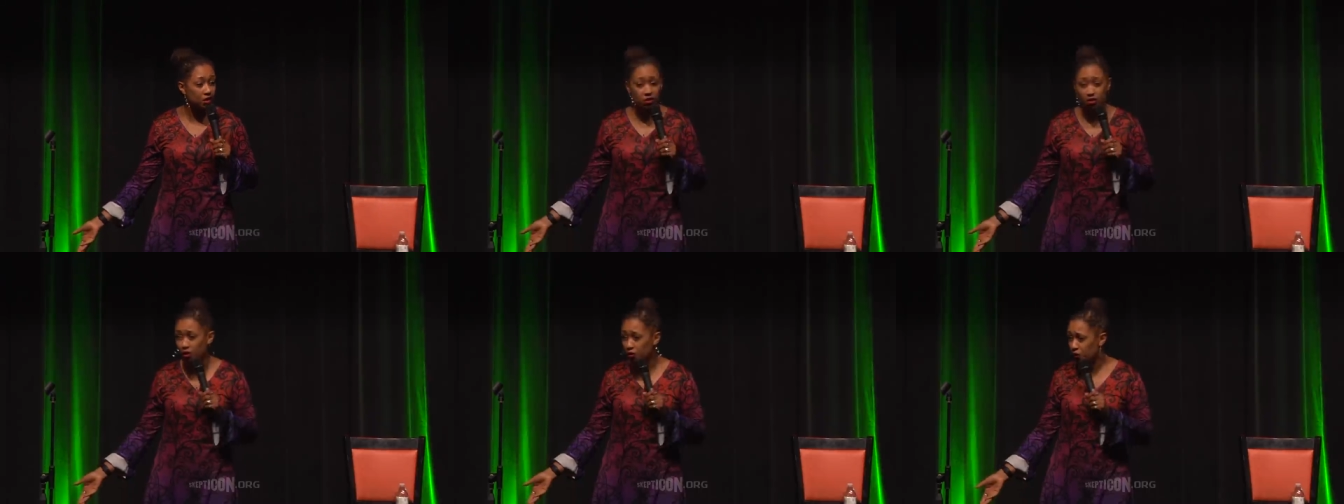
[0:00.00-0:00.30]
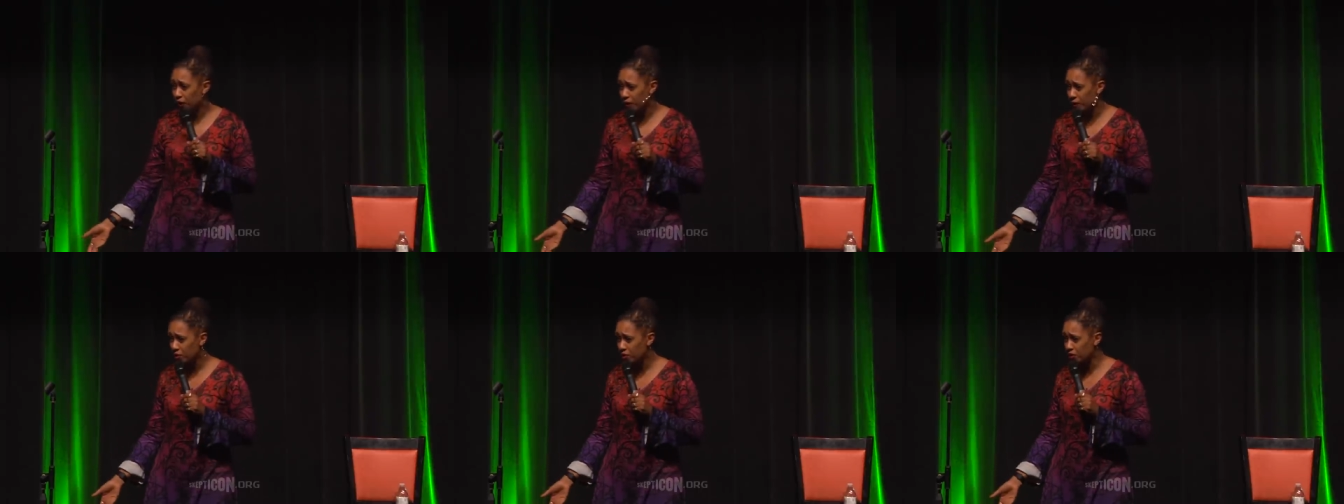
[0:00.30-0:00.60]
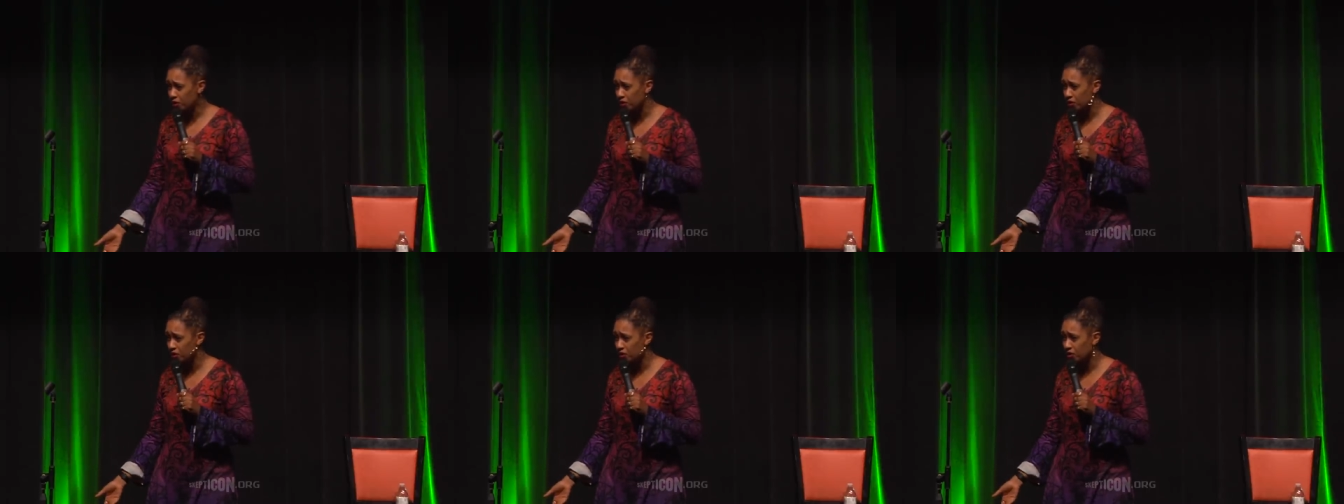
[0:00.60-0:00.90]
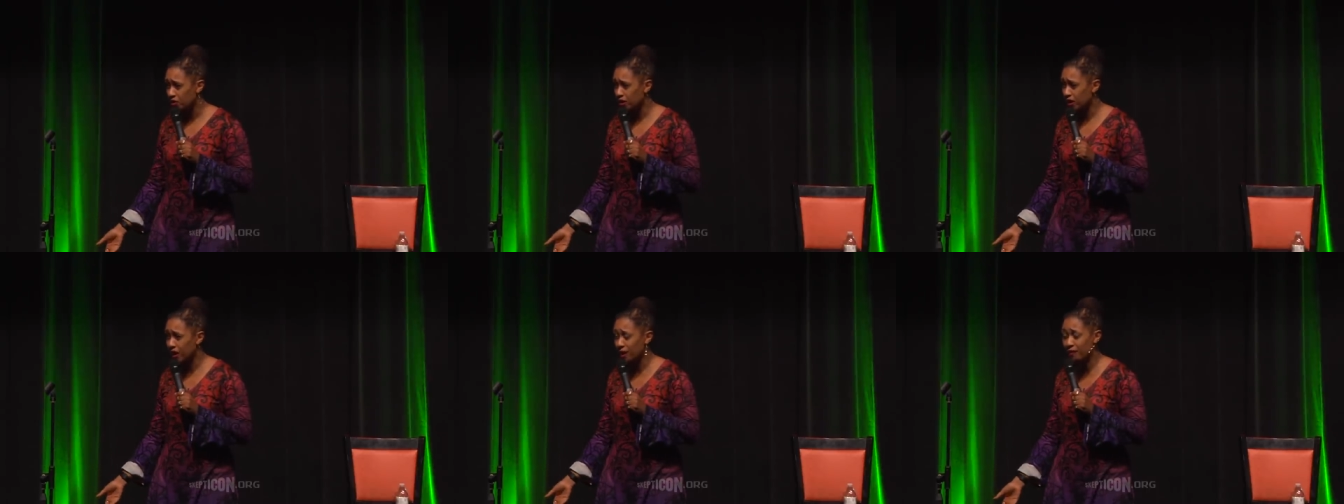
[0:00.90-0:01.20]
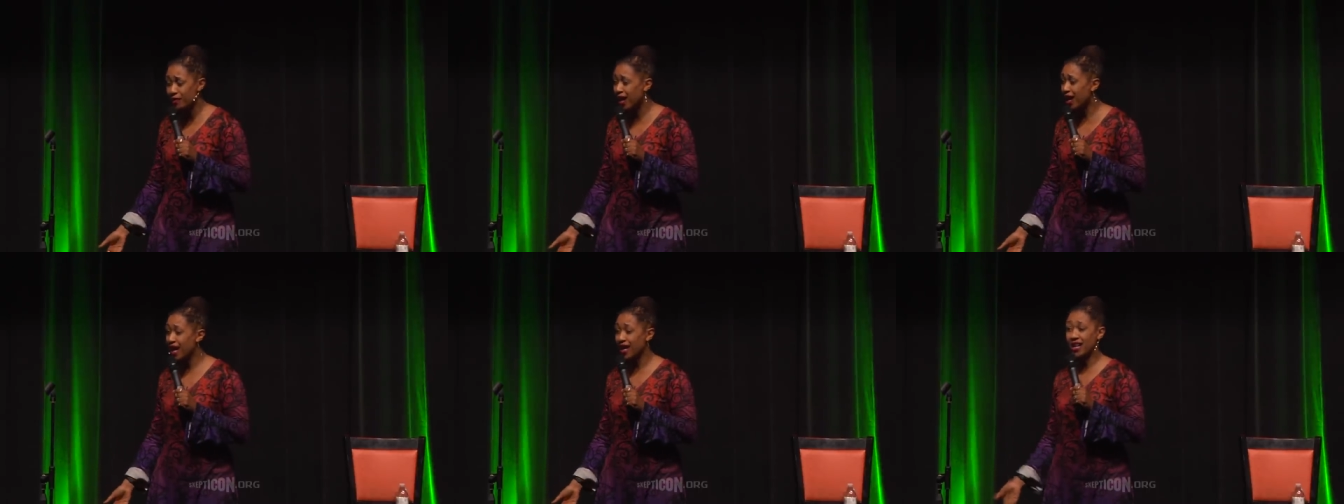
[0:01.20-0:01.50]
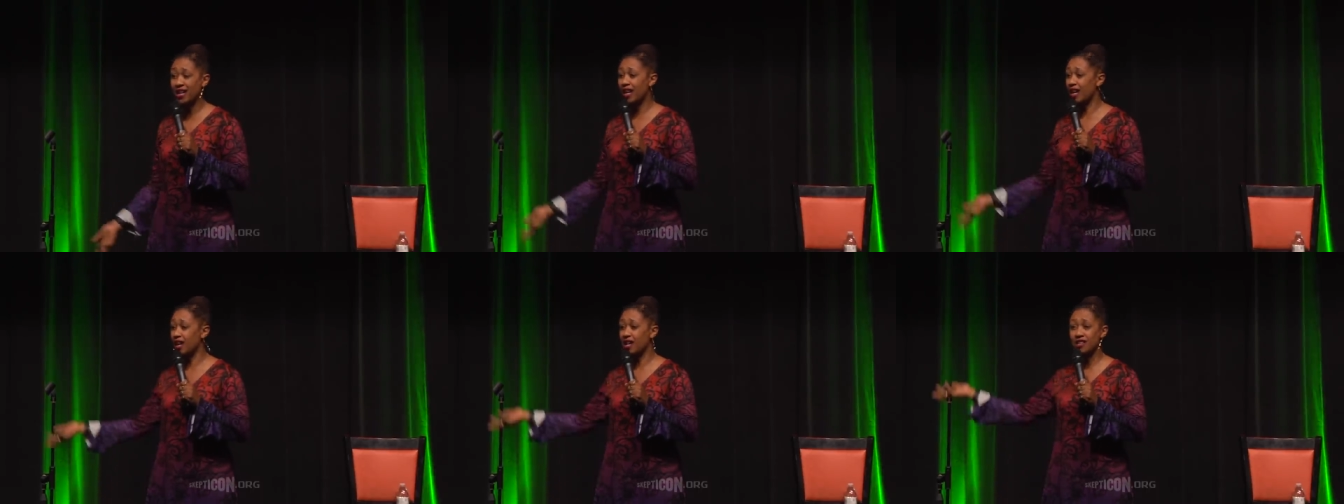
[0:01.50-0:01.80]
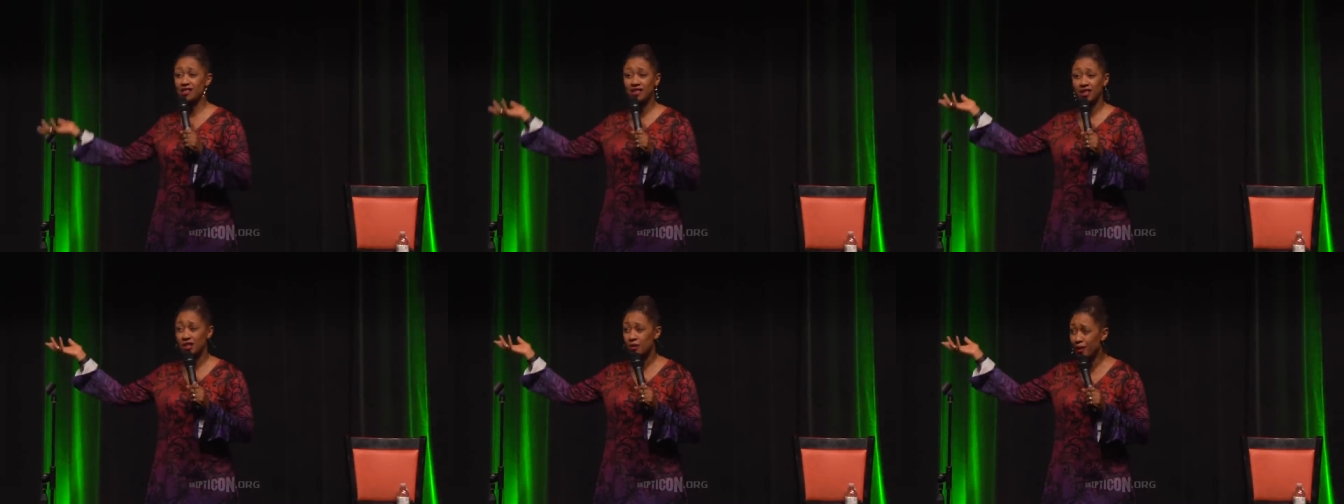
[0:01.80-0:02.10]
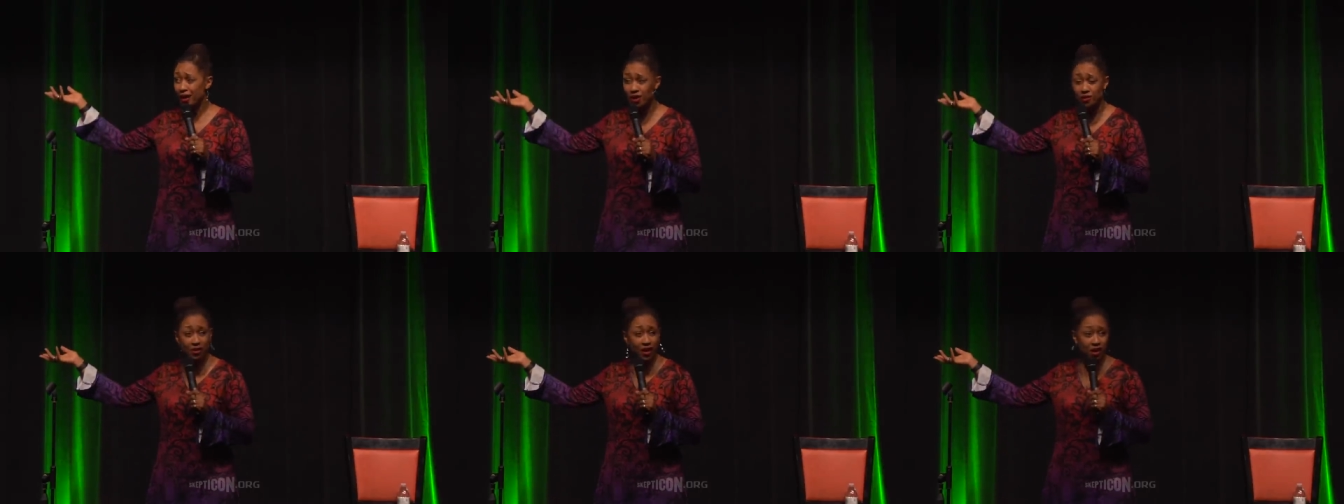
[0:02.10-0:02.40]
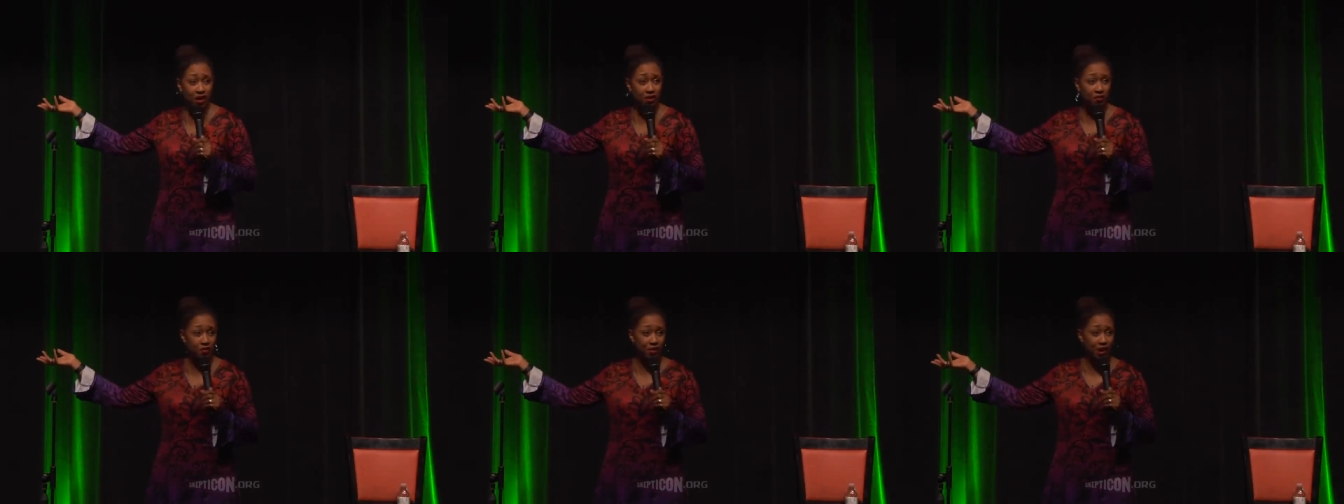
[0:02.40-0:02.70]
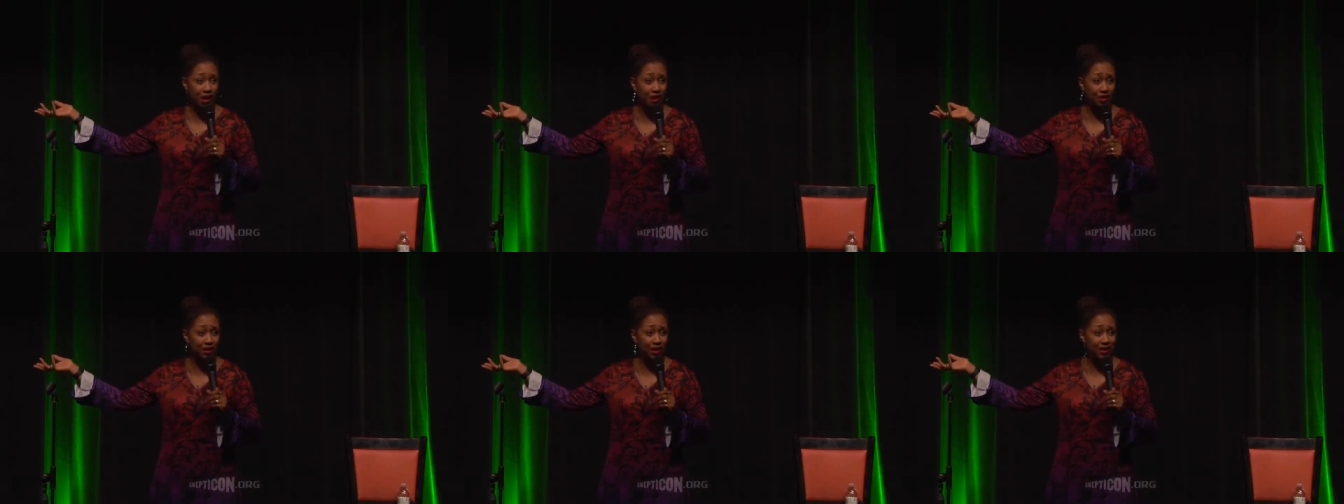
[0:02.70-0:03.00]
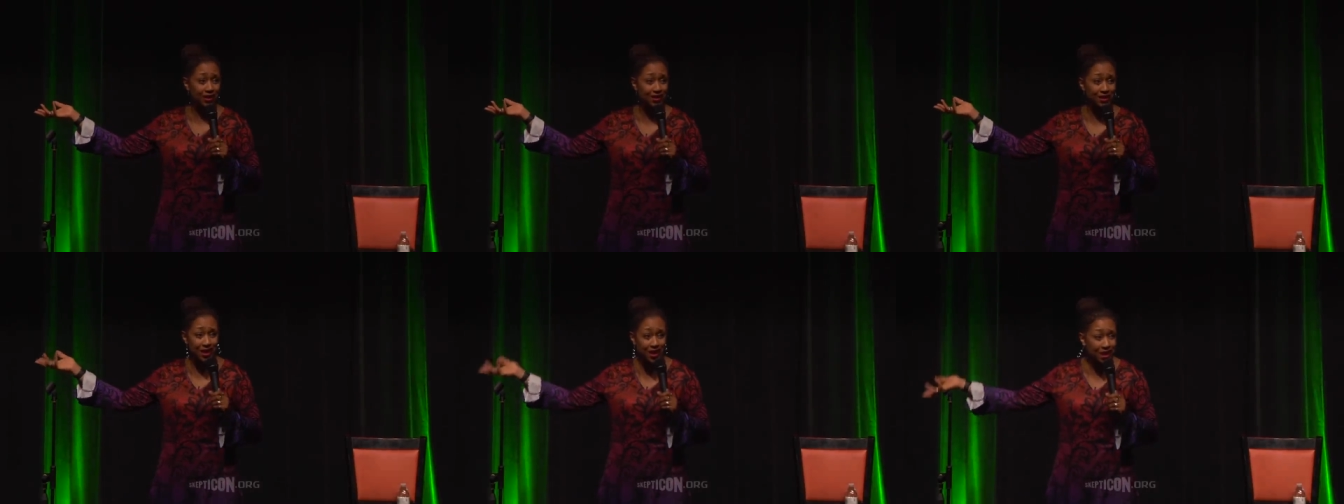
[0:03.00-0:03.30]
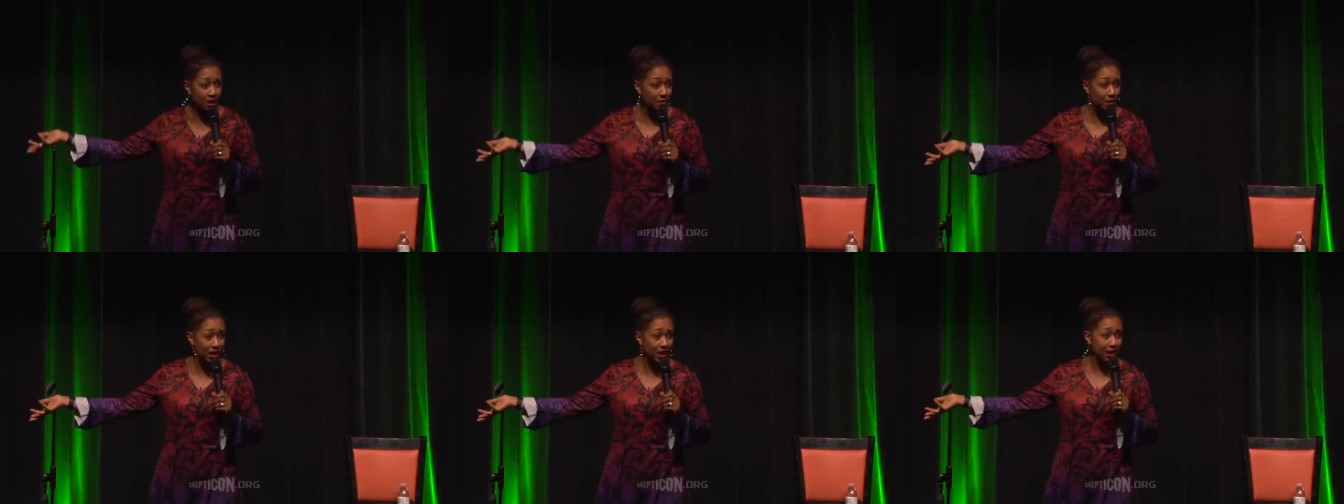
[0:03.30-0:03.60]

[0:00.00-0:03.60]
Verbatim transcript: November, right? I'm not, is anybody ready for the holidays? Anybody?